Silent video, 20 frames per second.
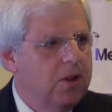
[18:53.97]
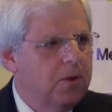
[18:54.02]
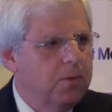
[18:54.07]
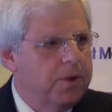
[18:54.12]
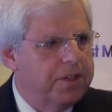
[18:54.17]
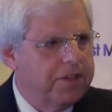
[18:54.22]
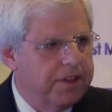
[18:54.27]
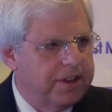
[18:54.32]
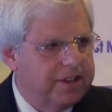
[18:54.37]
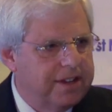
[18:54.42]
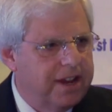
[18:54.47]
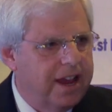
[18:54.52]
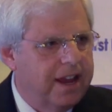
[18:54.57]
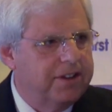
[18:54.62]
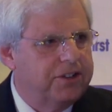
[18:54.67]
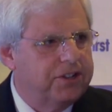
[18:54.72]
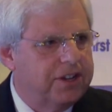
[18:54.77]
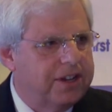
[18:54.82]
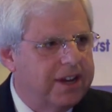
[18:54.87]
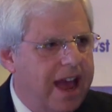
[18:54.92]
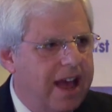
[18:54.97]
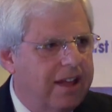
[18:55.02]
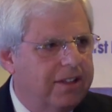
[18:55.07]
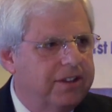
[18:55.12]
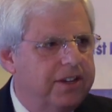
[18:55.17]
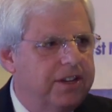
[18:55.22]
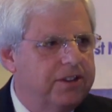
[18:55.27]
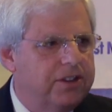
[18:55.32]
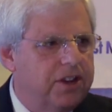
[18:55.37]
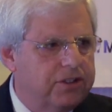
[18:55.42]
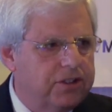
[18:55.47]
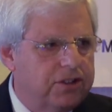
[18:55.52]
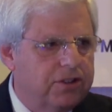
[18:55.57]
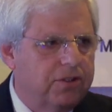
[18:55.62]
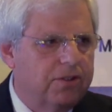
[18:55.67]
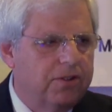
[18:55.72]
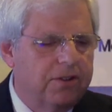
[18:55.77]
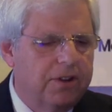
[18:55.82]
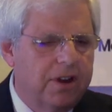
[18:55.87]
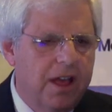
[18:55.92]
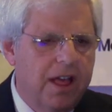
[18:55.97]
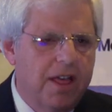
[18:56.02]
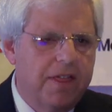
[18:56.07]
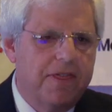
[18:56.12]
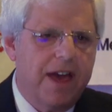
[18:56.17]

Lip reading: with intentionality to turn